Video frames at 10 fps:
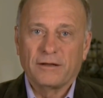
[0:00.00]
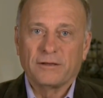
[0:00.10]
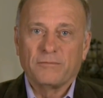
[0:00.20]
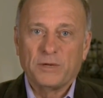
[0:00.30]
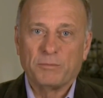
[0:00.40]
that'll
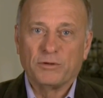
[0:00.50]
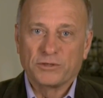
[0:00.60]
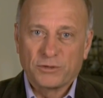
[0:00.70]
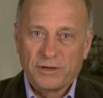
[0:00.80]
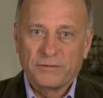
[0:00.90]
give people
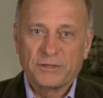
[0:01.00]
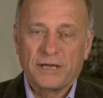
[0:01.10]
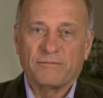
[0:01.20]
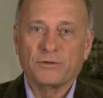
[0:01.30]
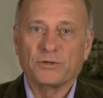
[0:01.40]

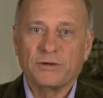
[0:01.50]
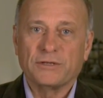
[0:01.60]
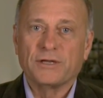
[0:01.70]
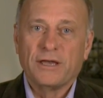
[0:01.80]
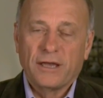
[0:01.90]
safer
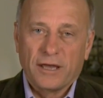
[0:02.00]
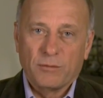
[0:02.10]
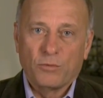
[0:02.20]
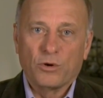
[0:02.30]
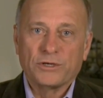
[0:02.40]
streets
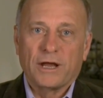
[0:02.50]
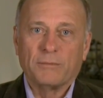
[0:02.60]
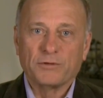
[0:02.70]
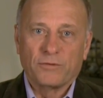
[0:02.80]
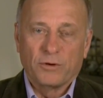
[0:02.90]
and more
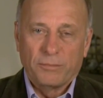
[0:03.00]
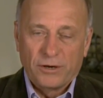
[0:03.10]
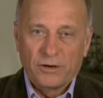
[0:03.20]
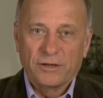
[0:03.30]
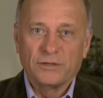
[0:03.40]
jobs for
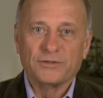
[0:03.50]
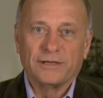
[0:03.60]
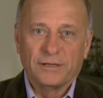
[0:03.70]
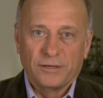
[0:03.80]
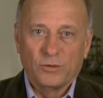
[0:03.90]
Americans
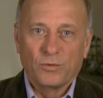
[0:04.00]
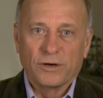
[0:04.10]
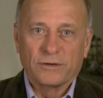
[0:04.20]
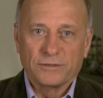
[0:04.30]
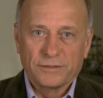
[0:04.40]
and legal
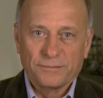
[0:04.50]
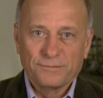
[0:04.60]
workers.